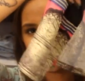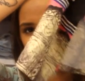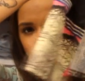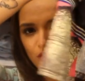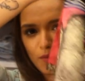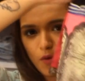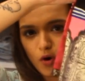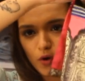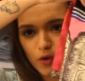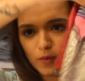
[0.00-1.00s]
in the
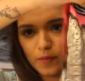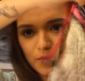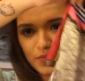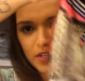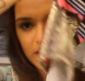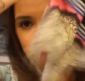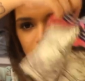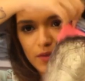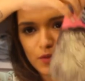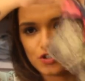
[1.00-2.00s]
bottom
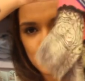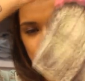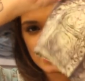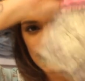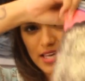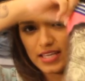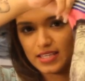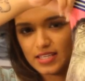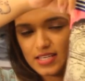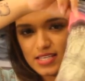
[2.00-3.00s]
which looks
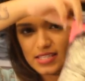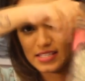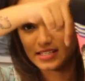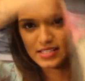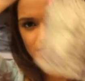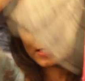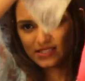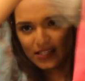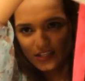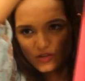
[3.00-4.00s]
like this. It is a
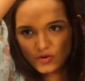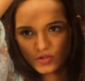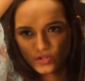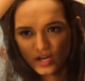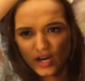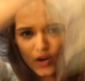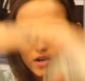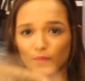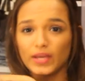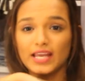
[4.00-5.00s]
slit kurta,
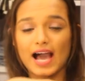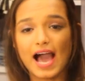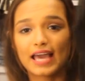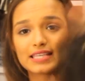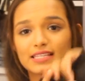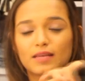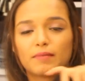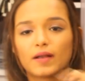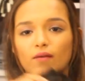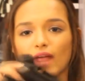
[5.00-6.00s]
not a very high slit, but a